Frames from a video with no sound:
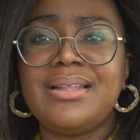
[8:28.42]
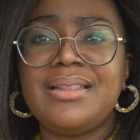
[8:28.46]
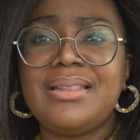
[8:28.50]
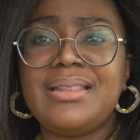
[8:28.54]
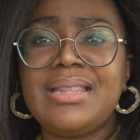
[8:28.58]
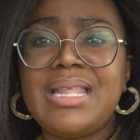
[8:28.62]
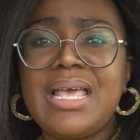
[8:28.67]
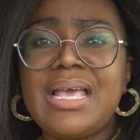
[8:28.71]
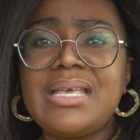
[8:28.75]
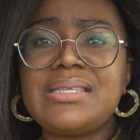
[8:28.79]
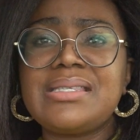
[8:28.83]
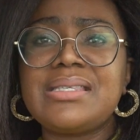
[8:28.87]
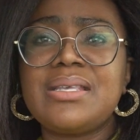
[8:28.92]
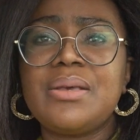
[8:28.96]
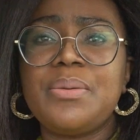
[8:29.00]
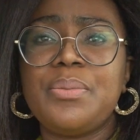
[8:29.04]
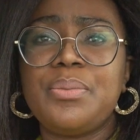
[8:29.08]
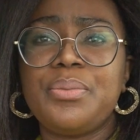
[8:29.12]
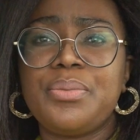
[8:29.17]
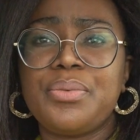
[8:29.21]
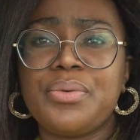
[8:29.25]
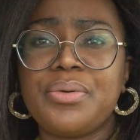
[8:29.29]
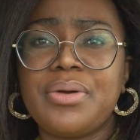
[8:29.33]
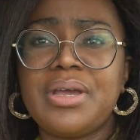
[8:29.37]
Let's
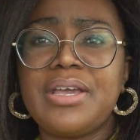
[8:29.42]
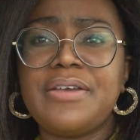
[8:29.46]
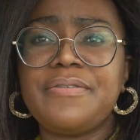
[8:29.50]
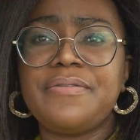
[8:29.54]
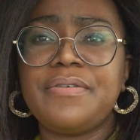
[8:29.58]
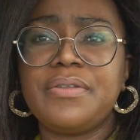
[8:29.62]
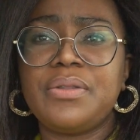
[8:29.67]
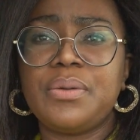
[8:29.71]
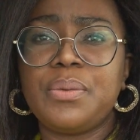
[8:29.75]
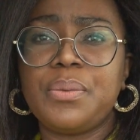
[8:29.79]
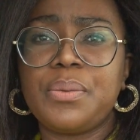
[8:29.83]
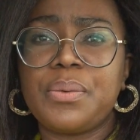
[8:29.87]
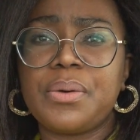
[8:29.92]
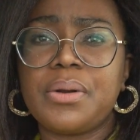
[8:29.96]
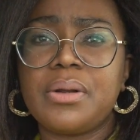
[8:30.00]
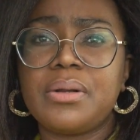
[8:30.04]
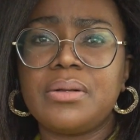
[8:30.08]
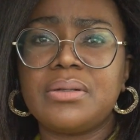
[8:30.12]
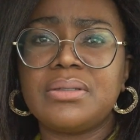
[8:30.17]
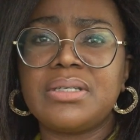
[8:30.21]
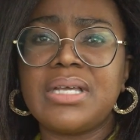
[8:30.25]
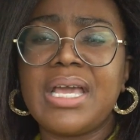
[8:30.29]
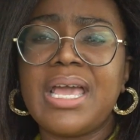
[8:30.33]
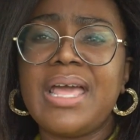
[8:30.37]
pray for the
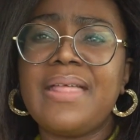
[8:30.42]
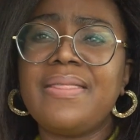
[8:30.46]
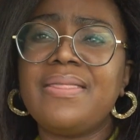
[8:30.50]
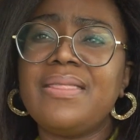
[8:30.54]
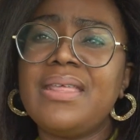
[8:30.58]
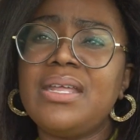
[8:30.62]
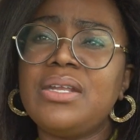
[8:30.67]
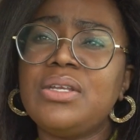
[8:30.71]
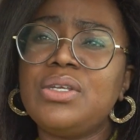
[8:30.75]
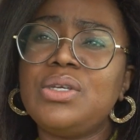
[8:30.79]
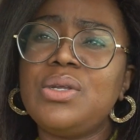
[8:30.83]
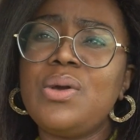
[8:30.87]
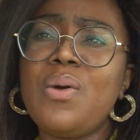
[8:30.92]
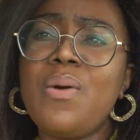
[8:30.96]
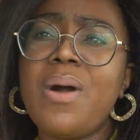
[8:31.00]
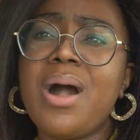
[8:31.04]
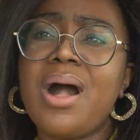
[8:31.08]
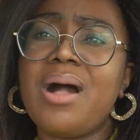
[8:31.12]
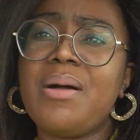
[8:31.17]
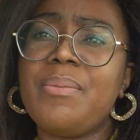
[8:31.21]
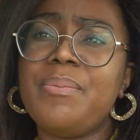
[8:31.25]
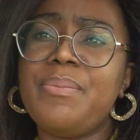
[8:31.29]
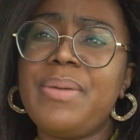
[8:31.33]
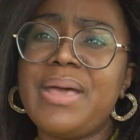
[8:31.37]
world, and then do
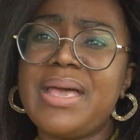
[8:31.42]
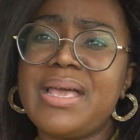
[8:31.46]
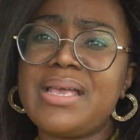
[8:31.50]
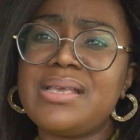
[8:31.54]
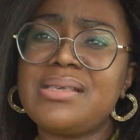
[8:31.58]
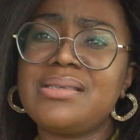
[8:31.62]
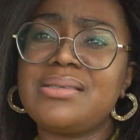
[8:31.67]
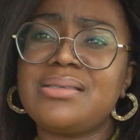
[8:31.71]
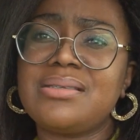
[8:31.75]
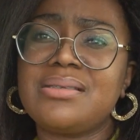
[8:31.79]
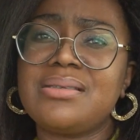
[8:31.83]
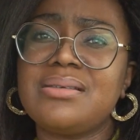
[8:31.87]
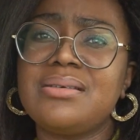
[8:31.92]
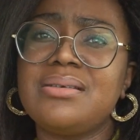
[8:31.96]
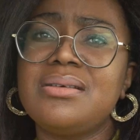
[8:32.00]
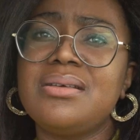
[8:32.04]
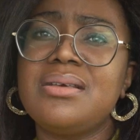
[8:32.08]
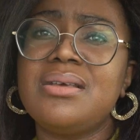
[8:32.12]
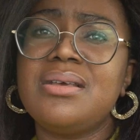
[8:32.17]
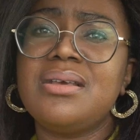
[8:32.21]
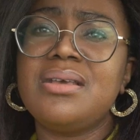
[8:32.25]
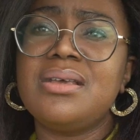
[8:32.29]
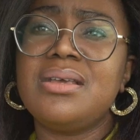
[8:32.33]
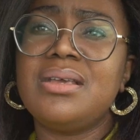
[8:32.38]
our best,
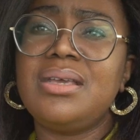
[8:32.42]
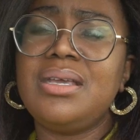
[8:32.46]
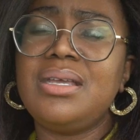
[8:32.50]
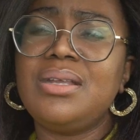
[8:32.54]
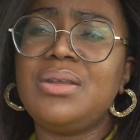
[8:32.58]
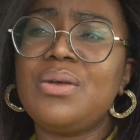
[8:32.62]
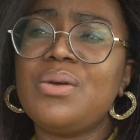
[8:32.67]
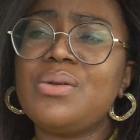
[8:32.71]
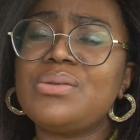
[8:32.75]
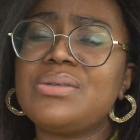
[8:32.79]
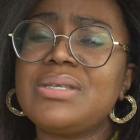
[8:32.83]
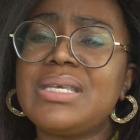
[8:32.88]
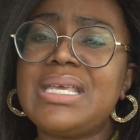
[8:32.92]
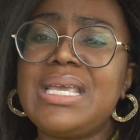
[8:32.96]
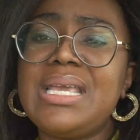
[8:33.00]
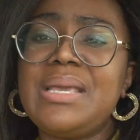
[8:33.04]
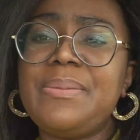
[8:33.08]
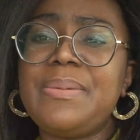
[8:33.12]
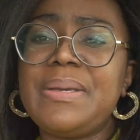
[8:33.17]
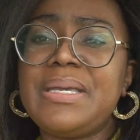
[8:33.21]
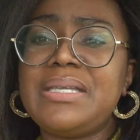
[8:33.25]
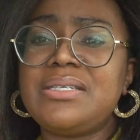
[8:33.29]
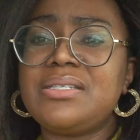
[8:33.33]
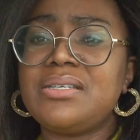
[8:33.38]
you know, to
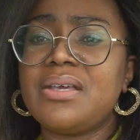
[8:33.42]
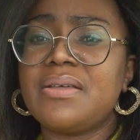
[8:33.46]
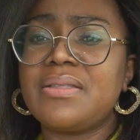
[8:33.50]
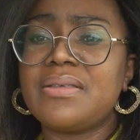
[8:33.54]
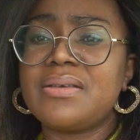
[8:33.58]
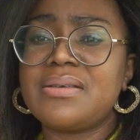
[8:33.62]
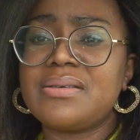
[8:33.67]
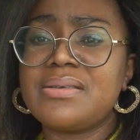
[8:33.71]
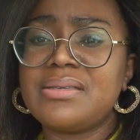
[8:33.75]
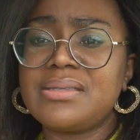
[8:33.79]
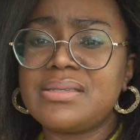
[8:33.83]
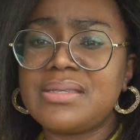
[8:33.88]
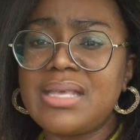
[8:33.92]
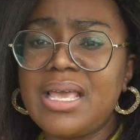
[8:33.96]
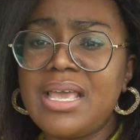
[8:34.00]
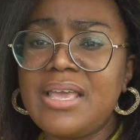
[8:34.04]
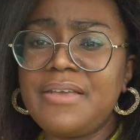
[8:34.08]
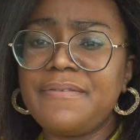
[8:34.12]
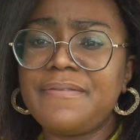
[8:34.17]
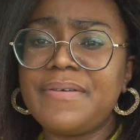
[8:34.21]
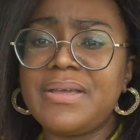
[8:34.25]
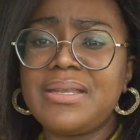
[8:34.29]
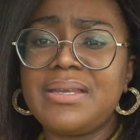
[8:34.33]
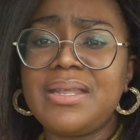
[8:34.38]
keep each other
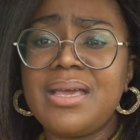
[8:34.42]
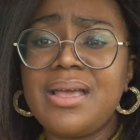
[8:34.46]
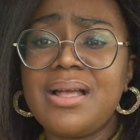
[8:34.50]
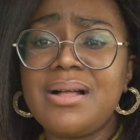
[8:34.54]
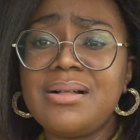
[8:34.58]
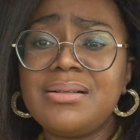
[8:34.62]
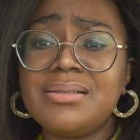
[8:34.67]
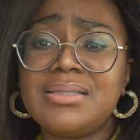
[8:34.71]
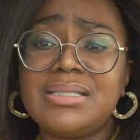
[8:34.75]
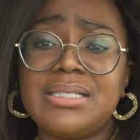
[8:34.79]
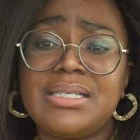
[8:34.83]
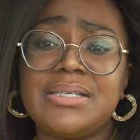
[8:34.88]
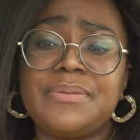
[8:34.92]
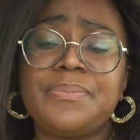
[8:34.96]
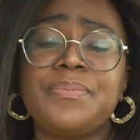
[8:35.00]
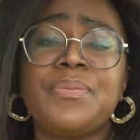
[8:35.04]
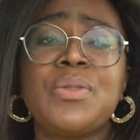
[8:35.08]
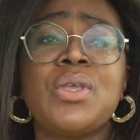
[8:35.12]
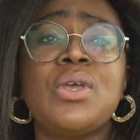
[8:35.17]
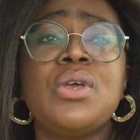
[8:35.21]
safe and healthy.